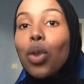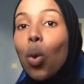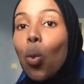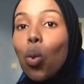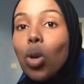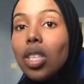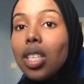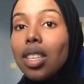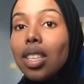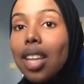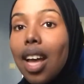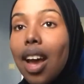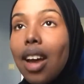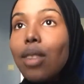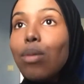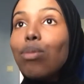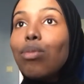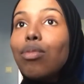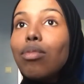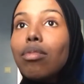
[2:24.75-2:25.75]
wasn't
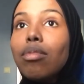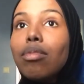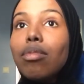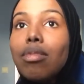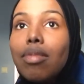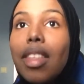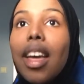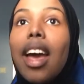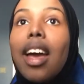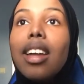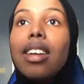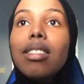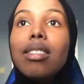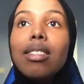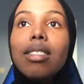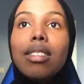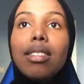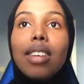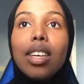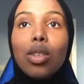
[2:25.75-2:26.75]
that
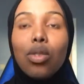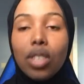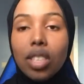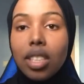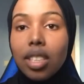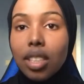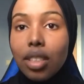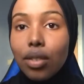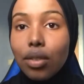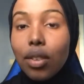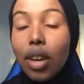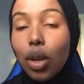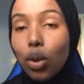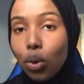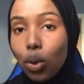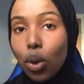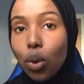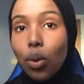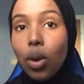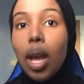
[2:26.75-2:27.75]
aggressive, I
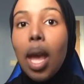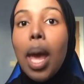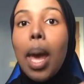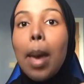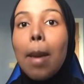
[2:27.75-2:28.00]
don't know.